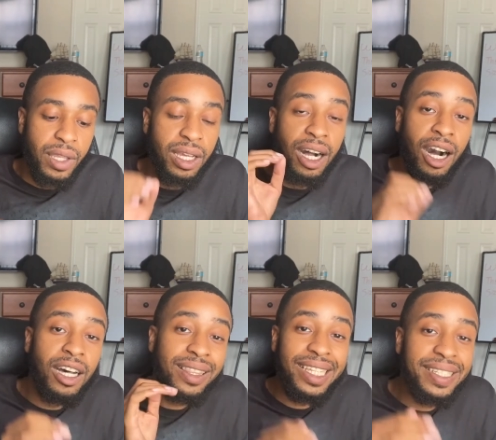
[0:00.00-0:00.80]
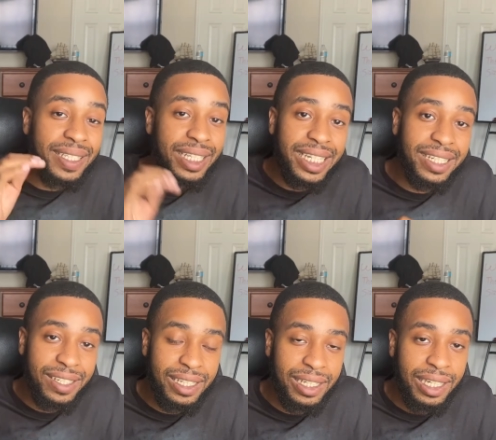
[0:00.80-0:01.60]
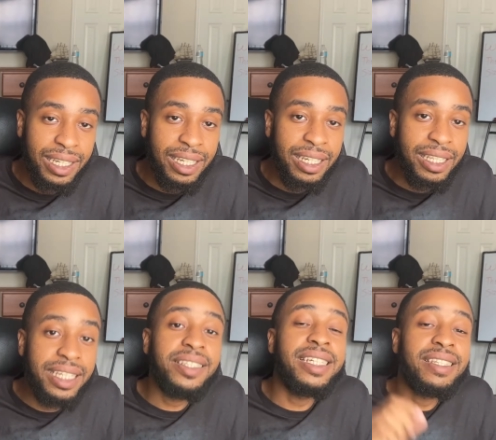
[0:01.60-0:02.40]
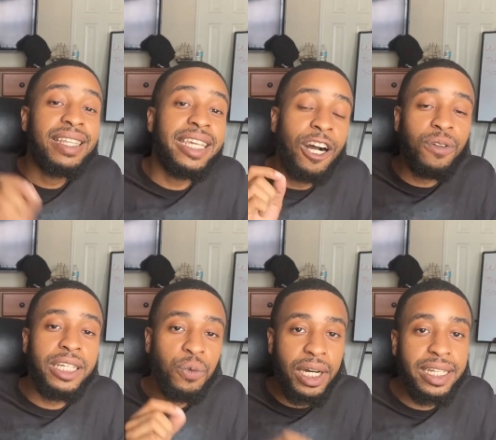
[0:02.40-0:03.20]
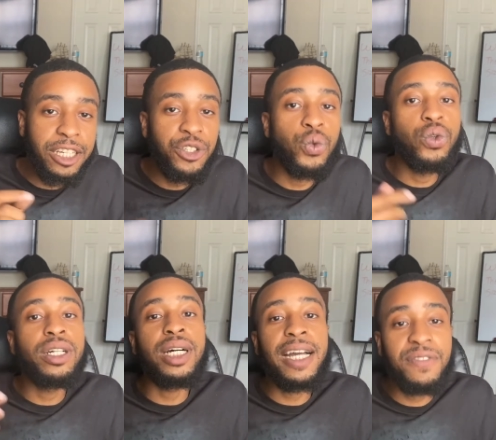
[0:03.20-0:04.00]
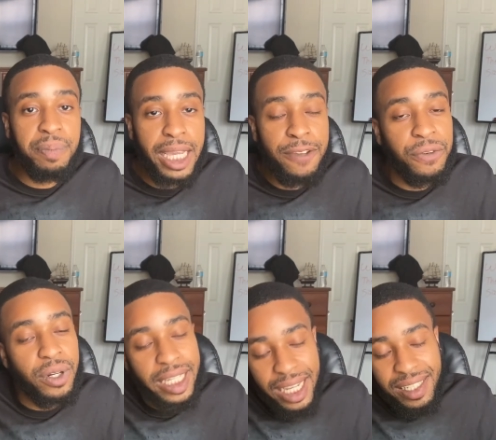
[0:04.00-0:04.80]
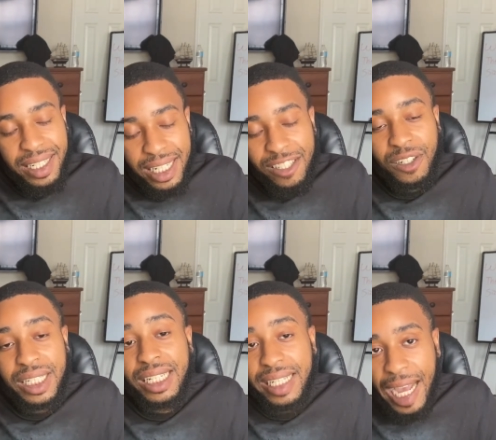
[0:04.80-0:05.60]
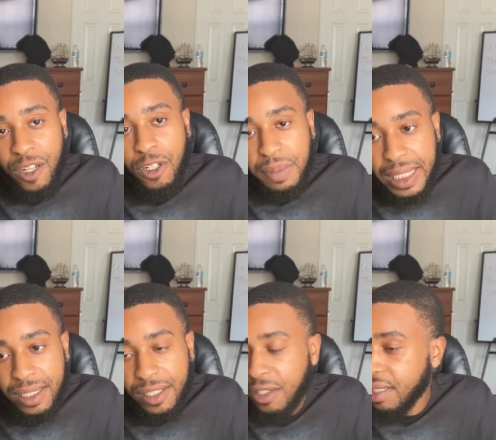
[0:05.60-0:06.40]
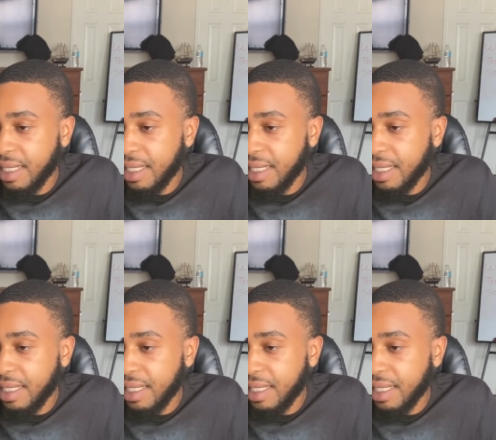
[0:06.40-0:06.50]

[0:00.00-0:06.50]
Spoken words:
on this list, this is the only one that you will have to pay for. Yes, it is only $1 a month, so it's